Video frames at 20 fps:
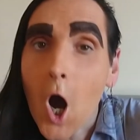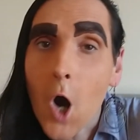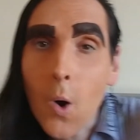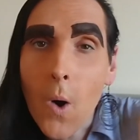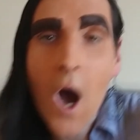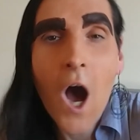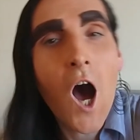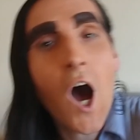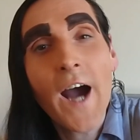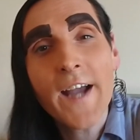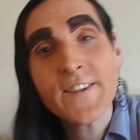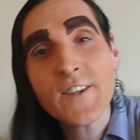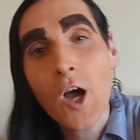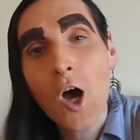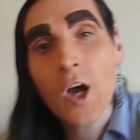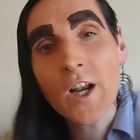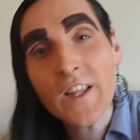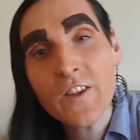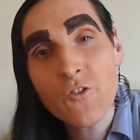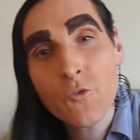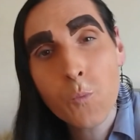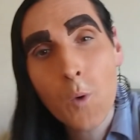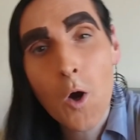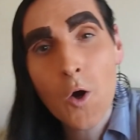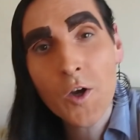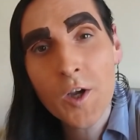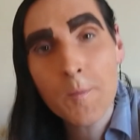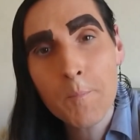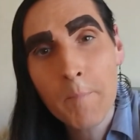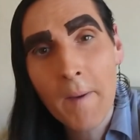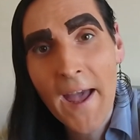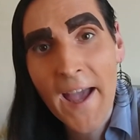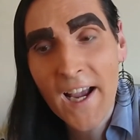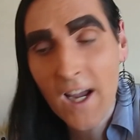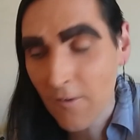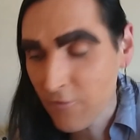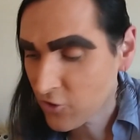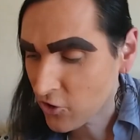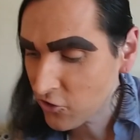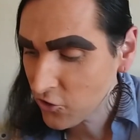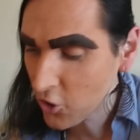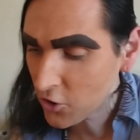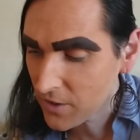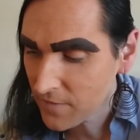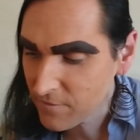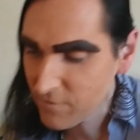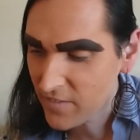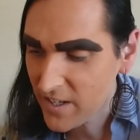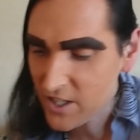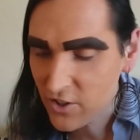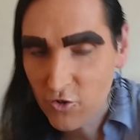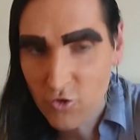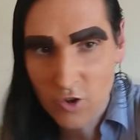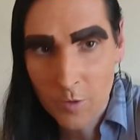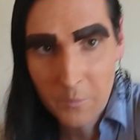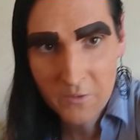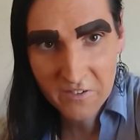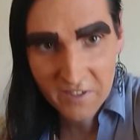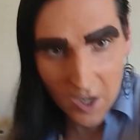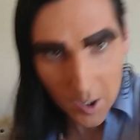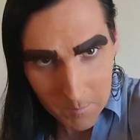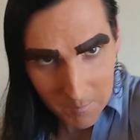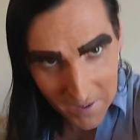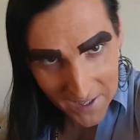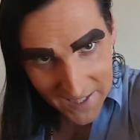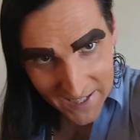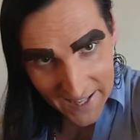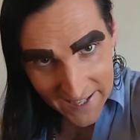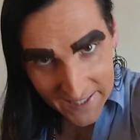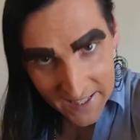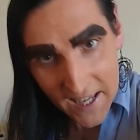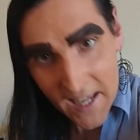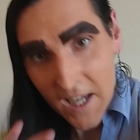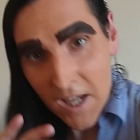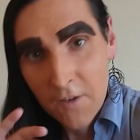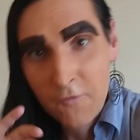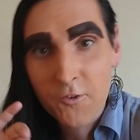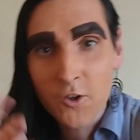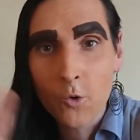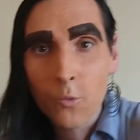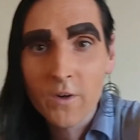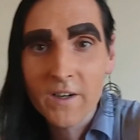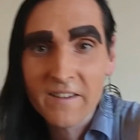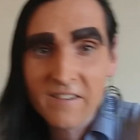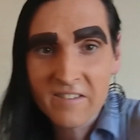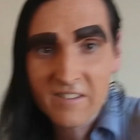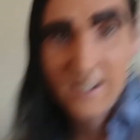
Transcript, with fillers: Oh, hi, darlings. Welcome back. I've just got the V strip set on my leg. If you want to